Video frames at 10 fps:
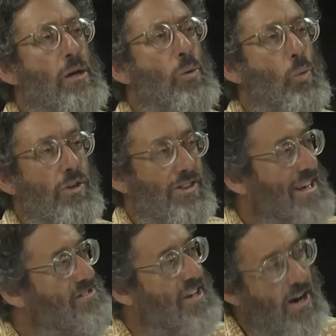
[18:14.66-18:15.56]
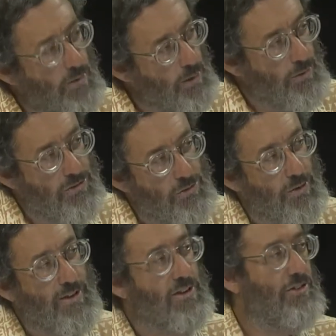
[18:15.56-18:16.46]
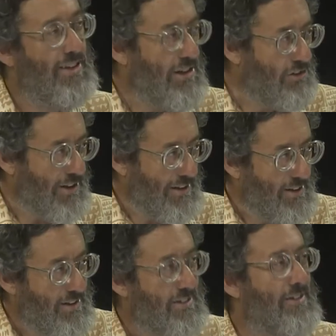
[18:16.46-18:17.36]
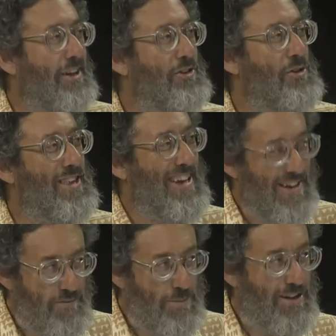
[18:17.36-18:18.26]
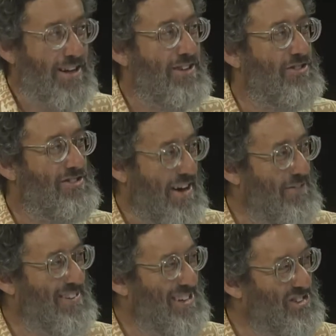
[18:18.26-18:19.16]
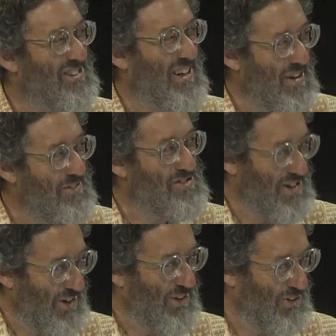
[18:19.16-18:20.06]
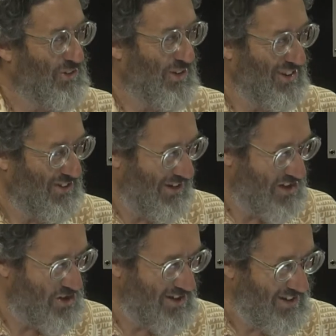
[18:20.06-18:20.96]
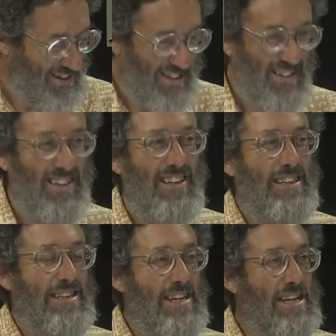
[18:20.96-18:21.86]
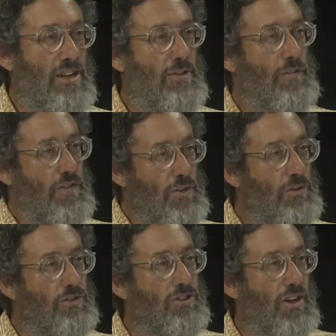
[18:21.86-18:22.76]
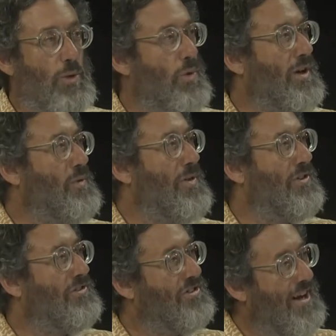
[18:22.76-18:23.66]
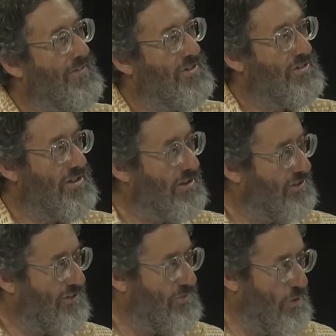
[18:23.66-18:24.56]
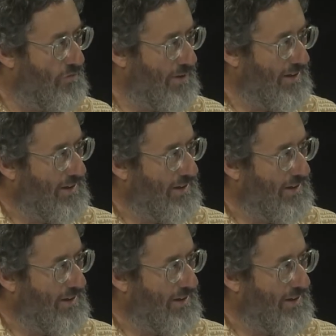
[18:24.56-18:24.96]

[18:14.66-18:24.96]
was a terrorist organization under the FBI's definition of a terrorist organization. And he confused our work with the sovereign citizens movement,